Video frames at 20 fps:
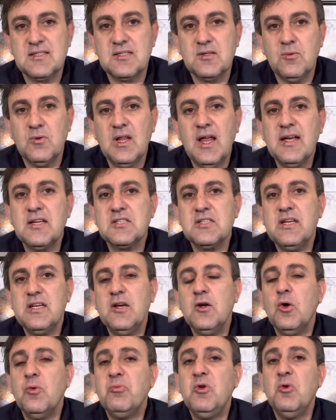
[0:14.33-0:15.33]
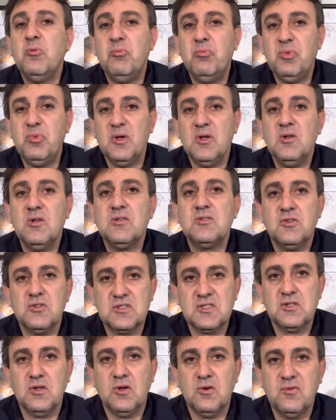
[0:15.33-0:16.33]
that will actually help you build your
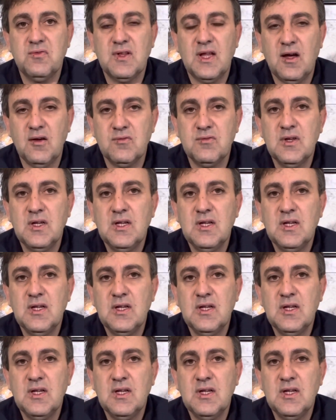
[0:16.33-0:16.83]
self-love.